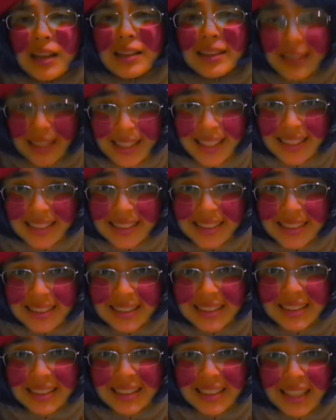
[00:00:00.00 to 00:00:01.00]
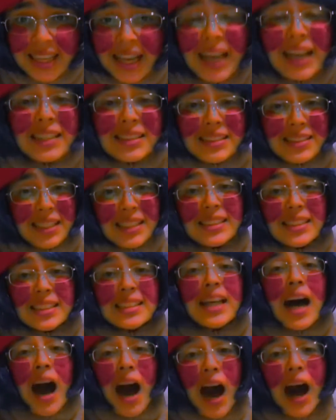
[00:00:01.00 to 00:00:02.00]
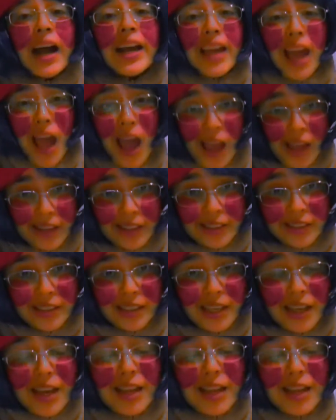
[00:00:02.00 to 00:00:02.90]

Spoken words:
this is high end.